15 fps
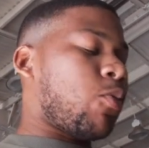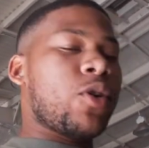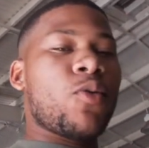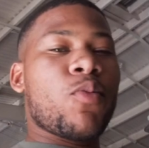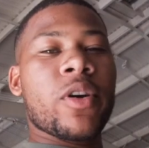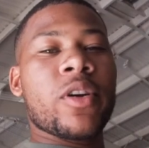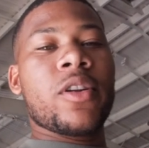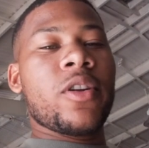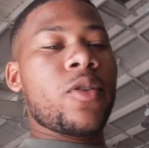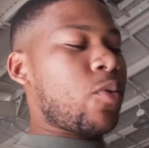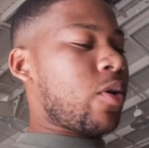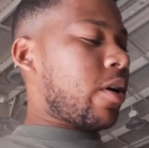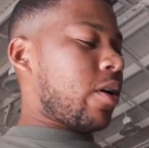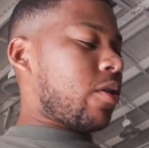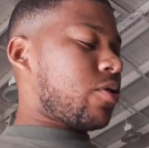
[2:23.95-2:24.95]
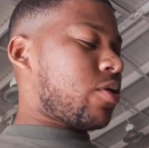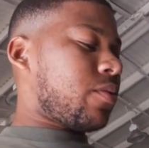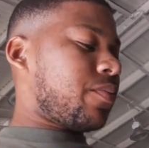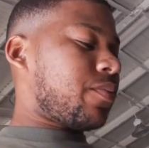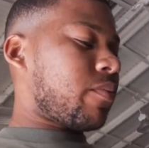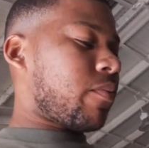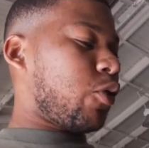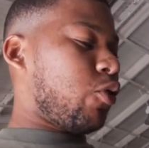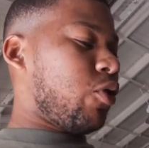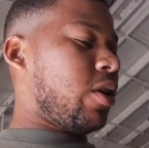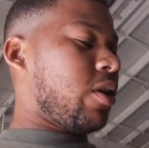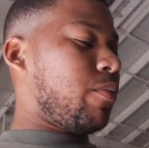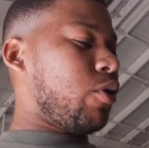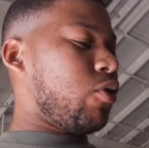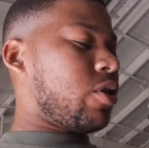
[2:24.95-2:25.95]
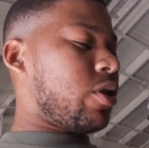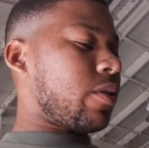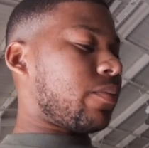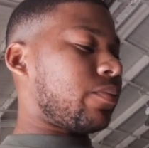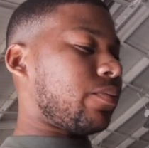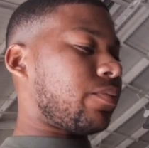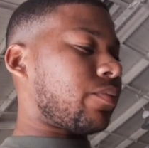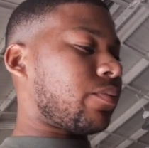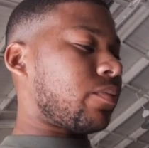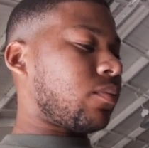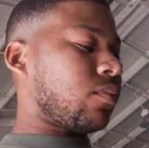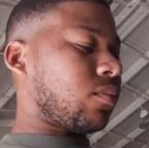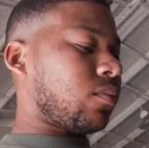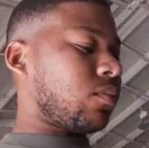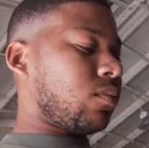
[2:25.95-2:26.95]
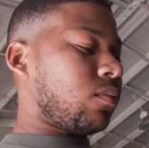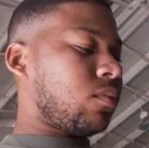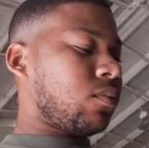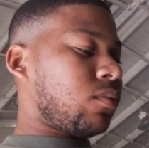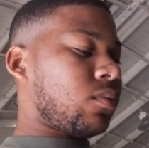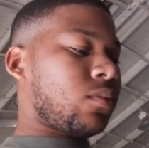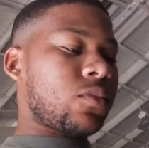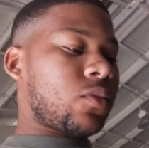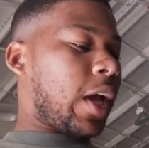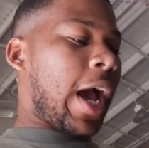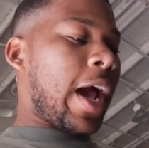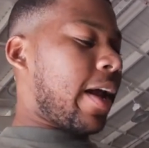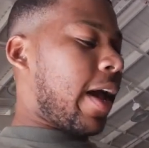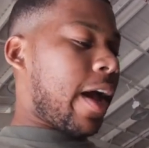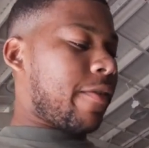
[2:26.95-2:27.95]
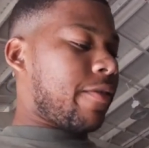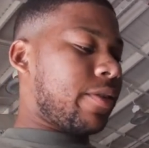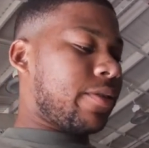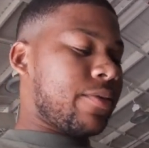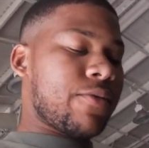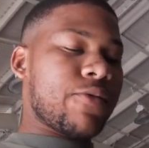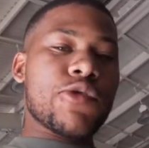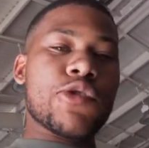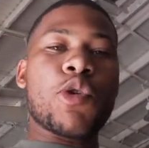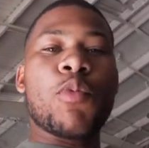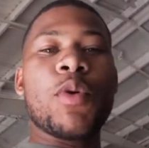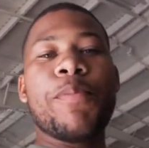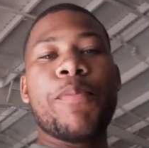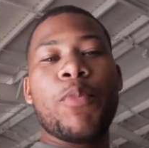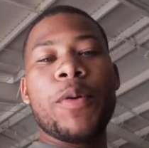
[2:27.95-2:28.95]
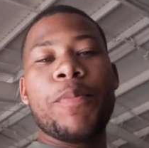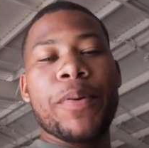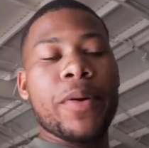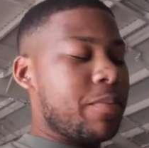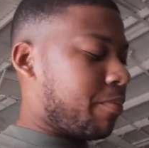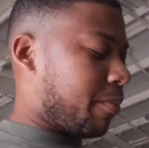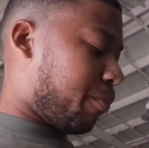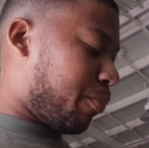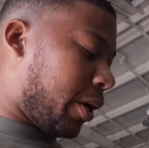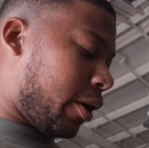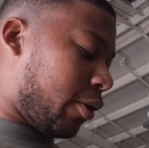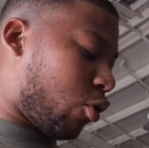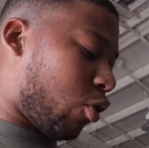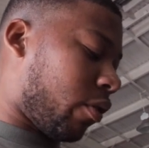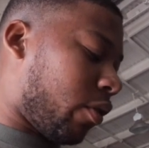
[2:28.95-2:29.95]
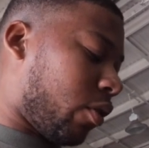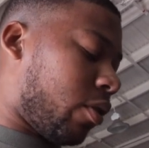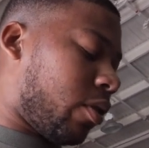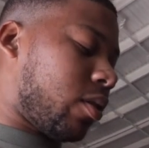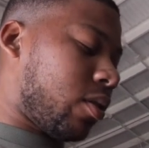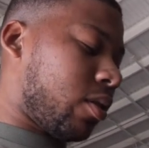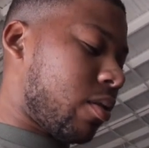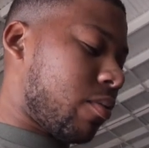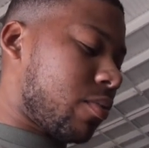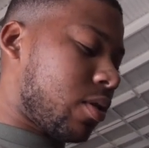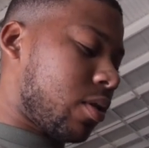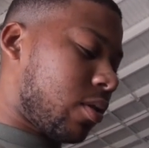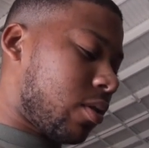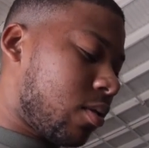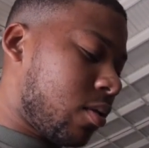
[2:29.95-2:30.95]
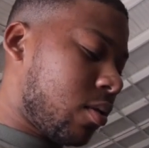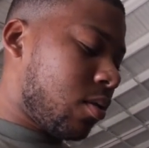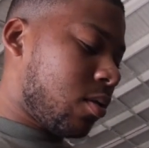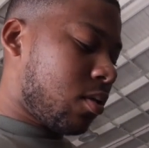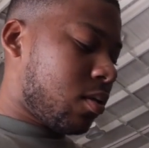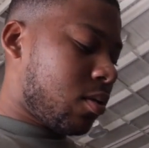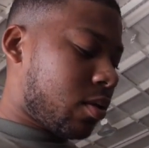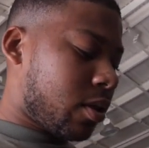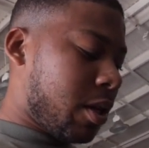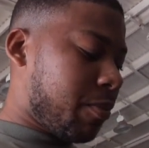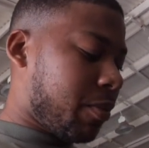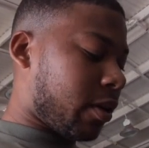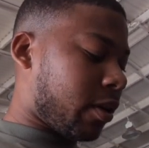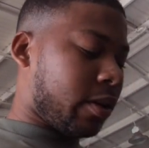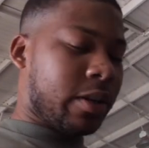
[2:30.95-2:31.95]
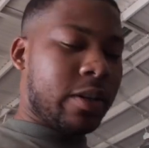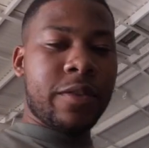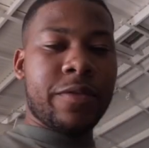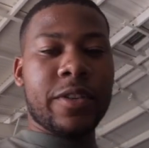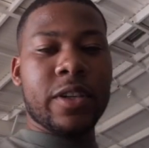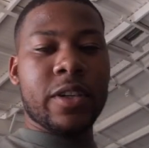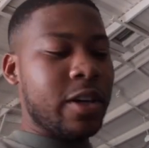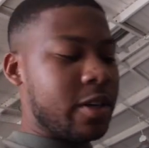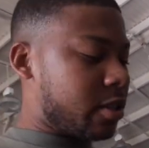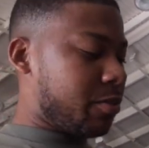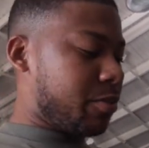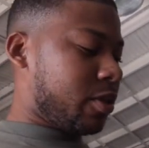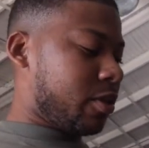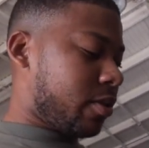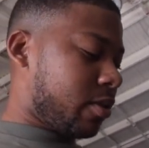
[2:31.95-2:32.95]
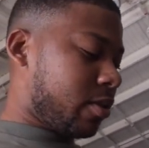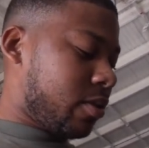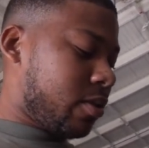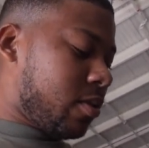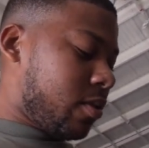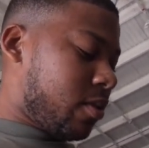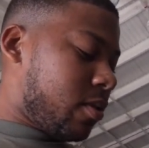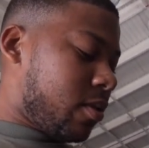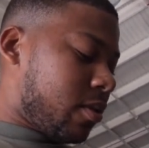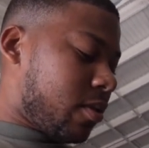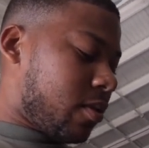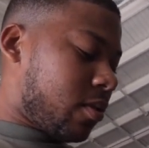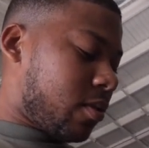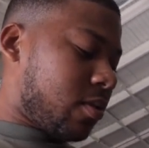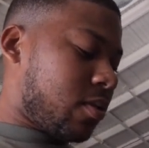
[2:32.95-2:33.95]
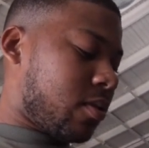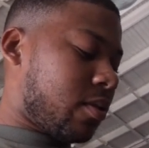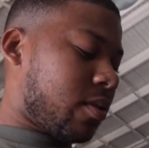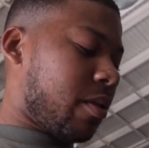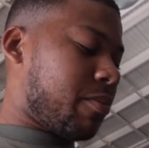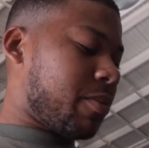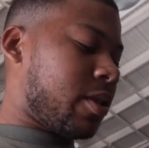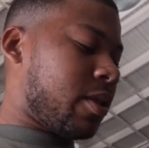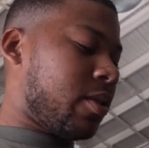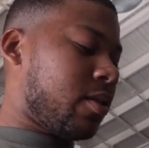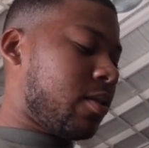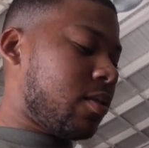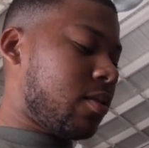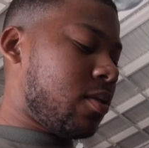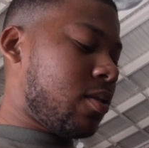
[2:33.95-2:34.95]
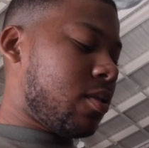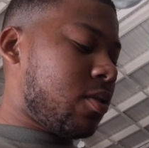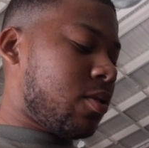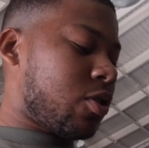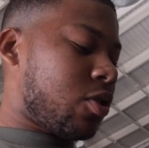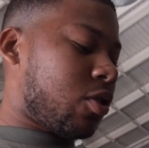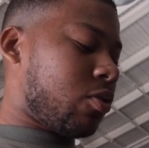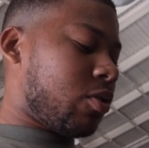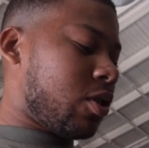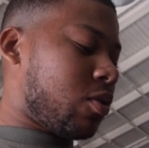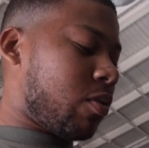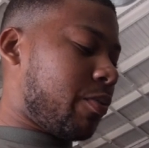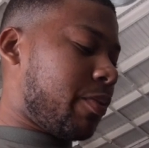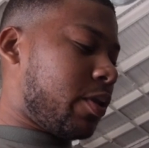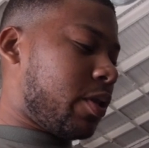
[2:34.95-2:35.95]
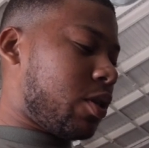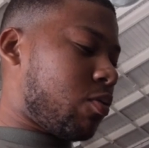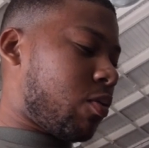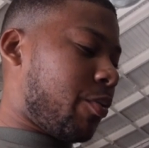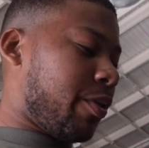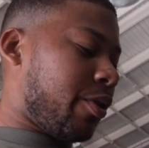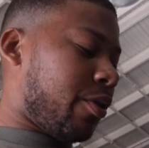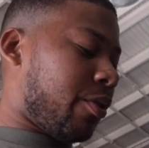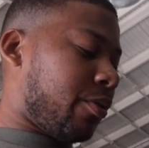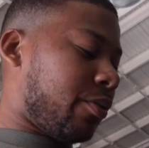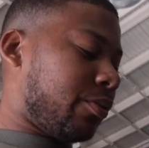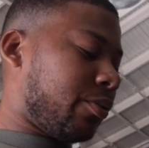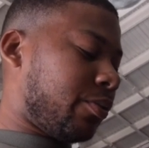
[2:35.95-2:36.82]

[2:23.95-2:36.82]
When you're working in the warehouse, you need music. Gotta have it. So we put Pandora on, you know what I'm saying? Keep it clean for the customers. You know what I'm saying? So this is what we on.